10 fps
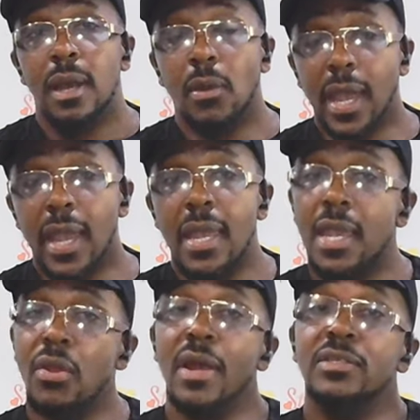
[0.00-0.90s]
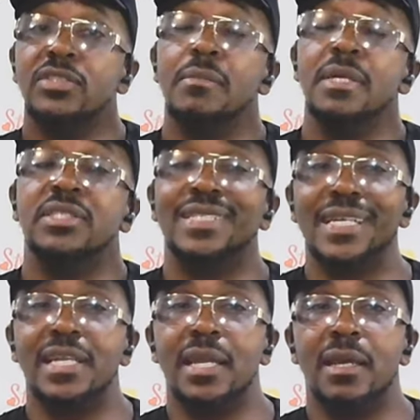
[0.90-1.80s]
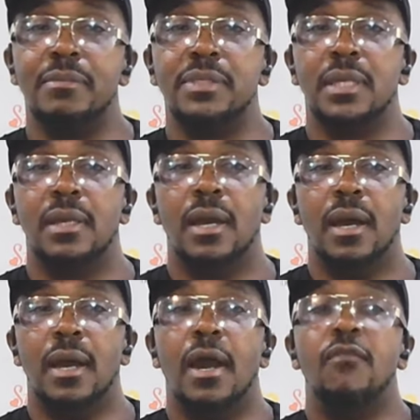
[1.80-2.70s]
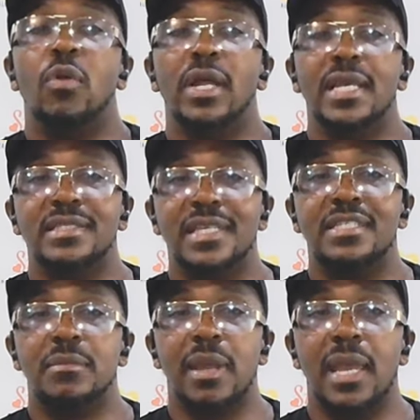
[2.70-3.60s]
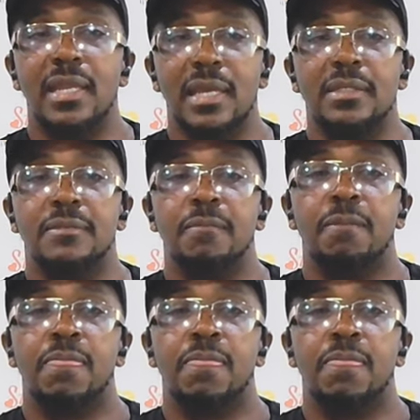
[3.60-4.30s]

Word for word: Okay, here are some uh, synonyms uh, of what a seasoned man is.